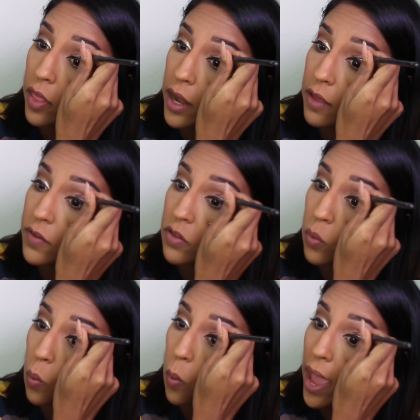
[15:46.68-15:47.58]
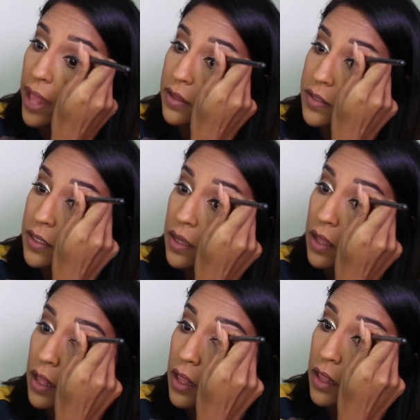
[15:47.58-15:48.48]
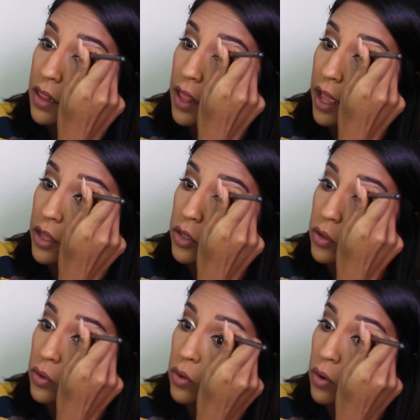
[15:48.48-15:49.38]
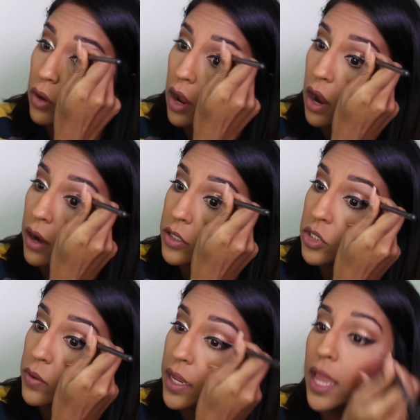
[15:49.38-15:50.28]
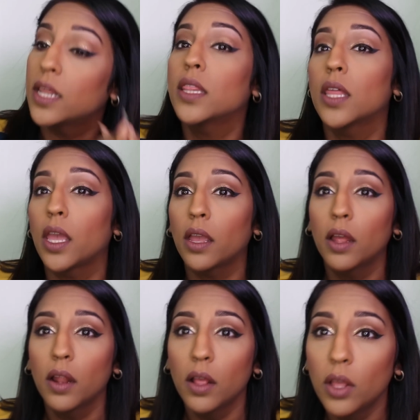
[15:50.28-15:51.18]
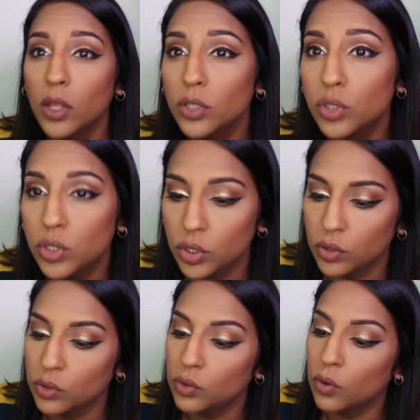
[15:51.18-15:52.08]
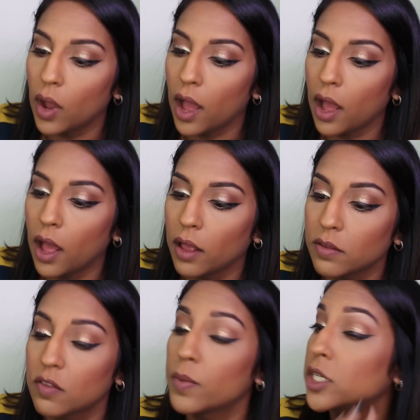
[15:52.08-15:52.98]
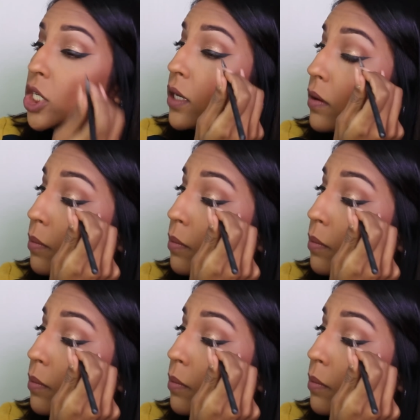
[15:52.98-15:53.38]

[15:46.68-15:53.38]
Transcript: that if it's wet, that you aren't doing anything to smudge it